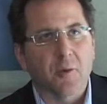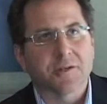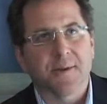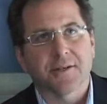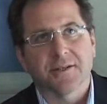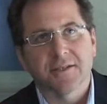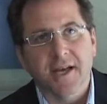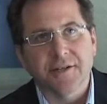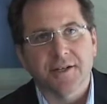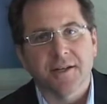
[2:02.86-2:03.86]
more
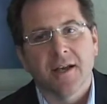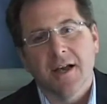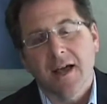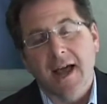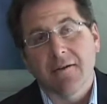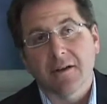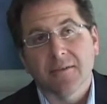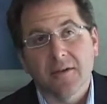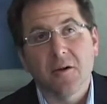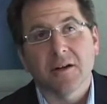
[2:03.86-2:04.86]
specialization, and really
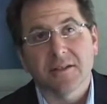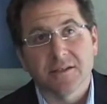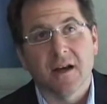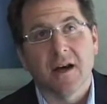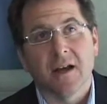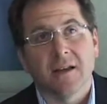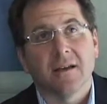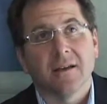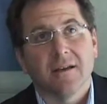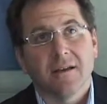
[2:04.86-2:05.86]
focused on
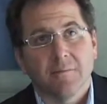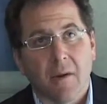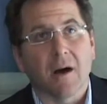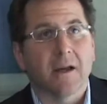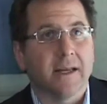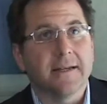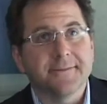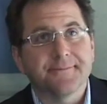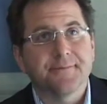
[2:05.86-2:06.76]
marketing